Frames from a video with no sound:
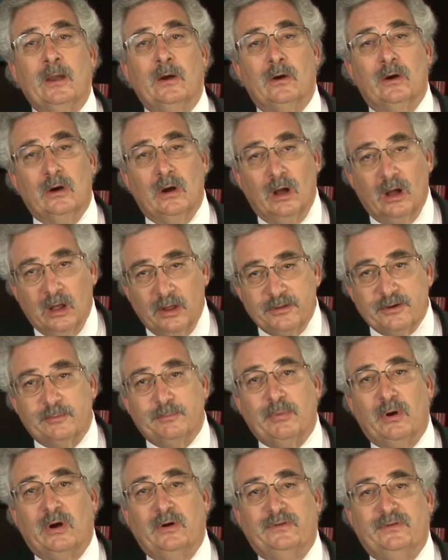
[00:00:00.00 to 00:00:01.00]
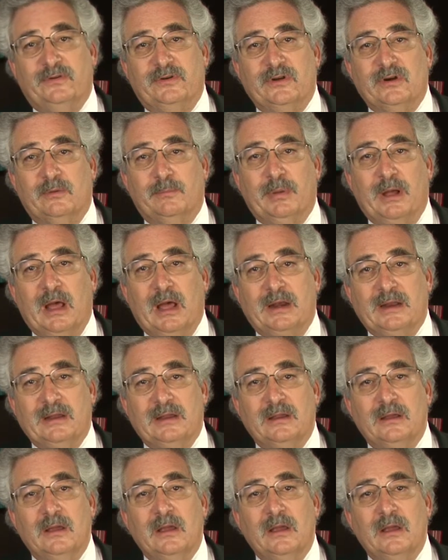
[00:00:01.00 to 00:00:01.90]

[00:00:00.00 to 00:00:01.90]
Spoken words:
or other parts of your body,